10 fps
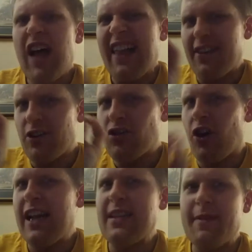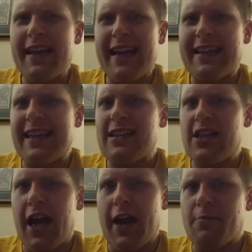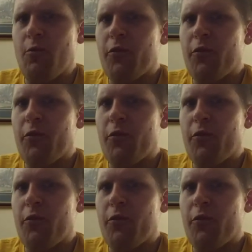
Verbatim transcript: a little tart at the beginning, as I said